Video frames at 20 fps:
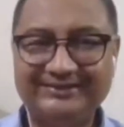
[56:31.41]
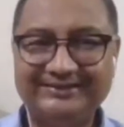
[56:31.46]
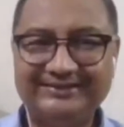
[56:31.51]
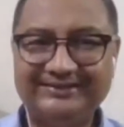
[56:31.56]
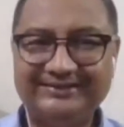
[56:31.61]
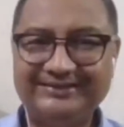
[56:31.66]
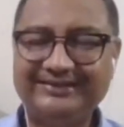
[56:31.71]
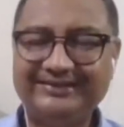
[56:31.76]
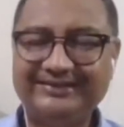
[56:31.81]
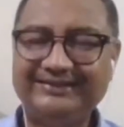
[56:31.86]
he
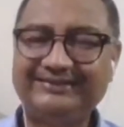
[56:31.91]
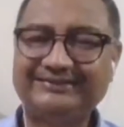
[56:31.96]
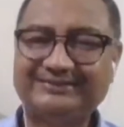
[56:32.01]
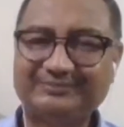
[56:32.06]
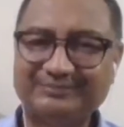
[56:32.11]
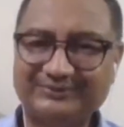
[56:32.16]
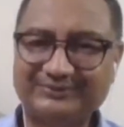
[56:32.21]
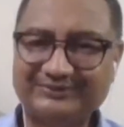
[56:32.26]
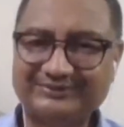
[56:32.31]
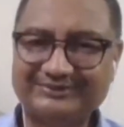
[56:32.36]
is a
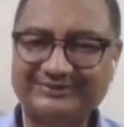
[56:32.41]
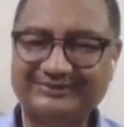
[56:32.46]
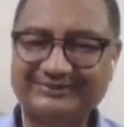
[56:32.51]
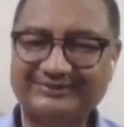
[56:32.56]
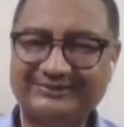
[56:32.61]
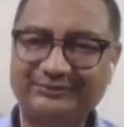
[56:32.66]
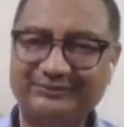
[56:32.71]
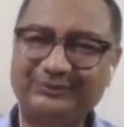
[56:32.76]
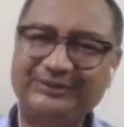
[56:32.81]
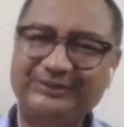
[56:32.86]
person
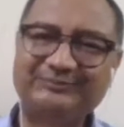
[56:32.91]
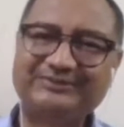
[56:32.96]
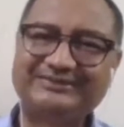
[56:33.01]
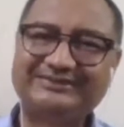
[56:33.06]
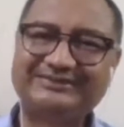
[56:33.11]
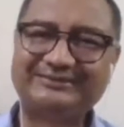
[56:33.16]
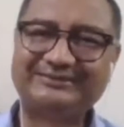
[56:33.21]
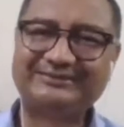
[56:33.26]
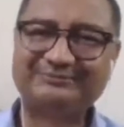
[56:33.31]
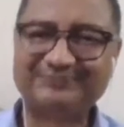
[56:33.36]
who will be
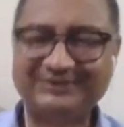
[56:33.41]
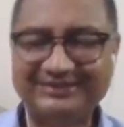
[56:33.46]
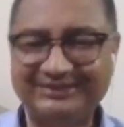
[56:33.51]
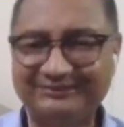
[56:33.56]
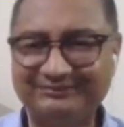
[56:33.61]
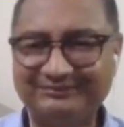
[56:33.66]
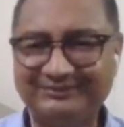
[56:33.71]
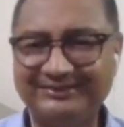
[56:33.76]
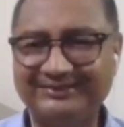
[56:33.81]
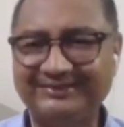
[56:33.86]
simple
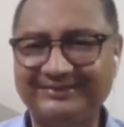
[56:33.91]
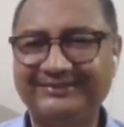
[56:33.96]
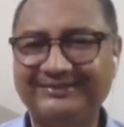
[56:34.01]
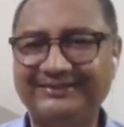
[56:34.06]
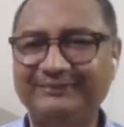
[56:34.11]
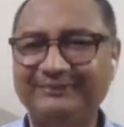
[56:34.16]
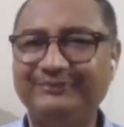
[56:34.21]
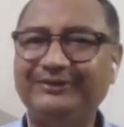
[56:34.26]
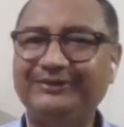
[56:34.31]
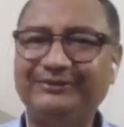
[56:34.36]
living he
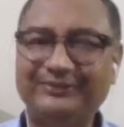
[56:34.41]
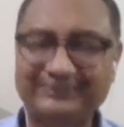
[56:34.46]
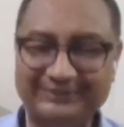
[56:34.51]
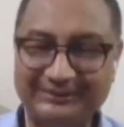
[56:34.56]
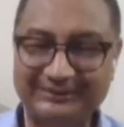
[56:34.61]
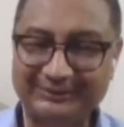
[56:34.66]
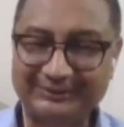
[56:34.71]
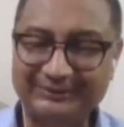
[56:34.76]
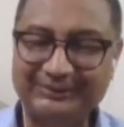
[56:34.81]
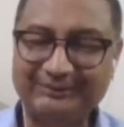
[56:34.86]
will not
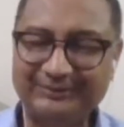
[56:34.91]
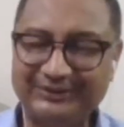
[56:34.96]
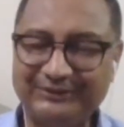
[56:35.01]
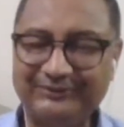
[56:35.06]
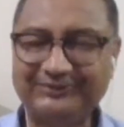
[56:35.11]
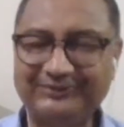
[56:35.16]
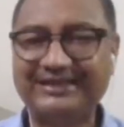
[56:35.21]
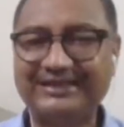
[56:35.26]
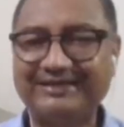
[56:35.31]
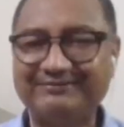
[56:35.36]
he will be
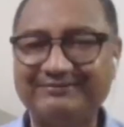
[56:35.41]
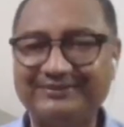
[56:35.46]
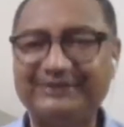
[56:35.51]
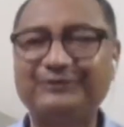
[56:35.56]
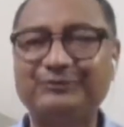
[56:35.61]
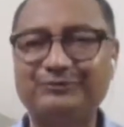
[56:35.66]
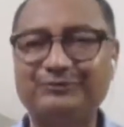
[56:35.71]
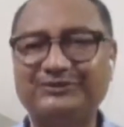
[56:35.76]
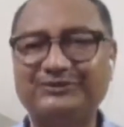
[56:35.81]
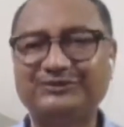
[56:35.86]
not having
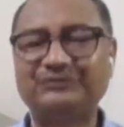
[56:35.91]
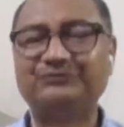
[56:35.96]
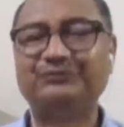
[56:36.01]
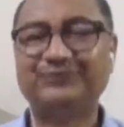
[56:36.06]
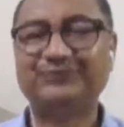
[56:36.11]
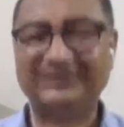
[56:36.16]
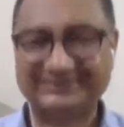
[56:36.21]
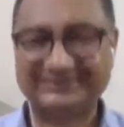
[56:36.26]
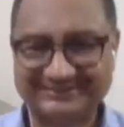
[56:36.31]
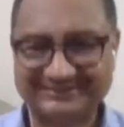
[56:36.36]
too much of
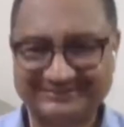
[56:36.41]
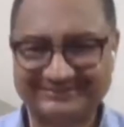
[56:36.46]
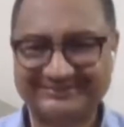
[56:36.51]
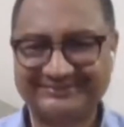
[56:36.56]
wants